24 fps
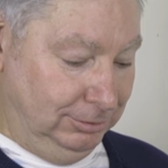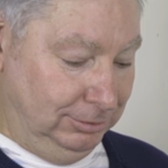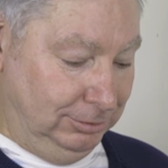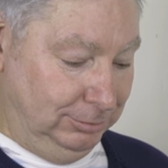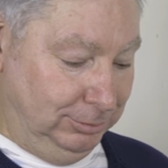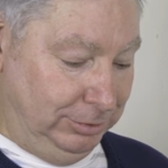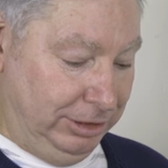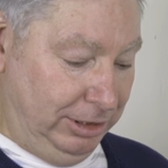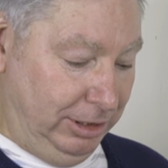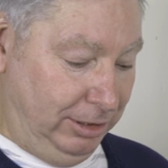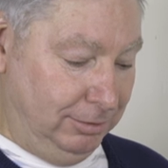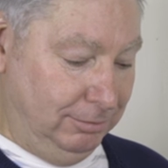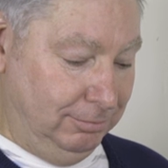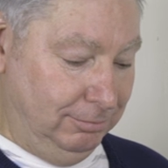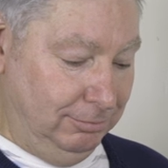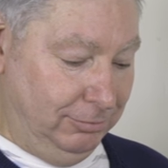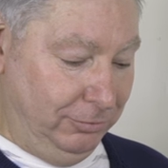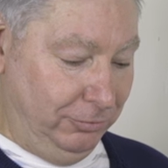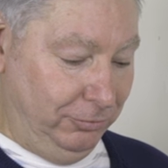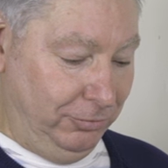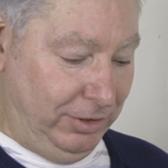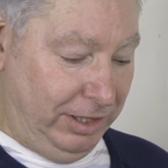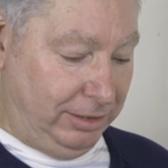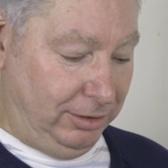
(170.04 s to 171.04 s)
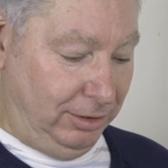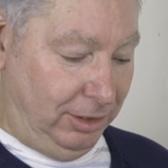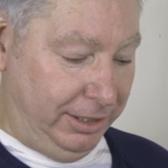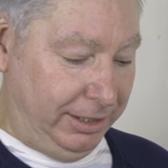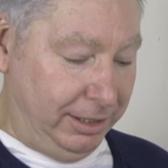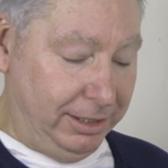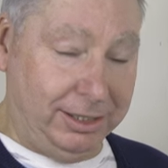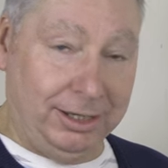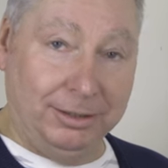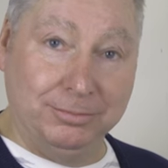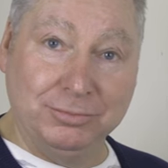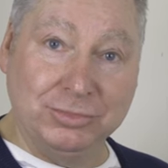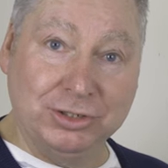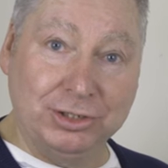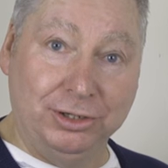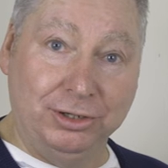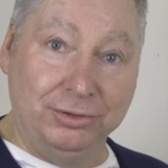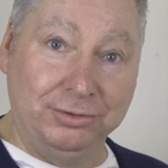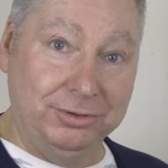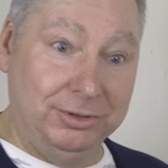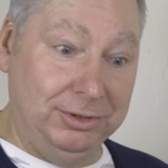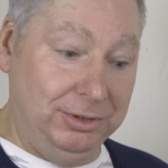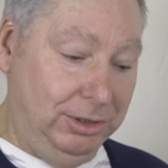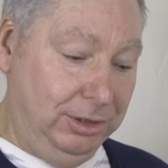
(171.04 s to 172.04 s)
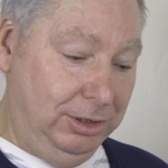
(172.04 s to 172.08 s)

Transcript: There we go, red light comes on.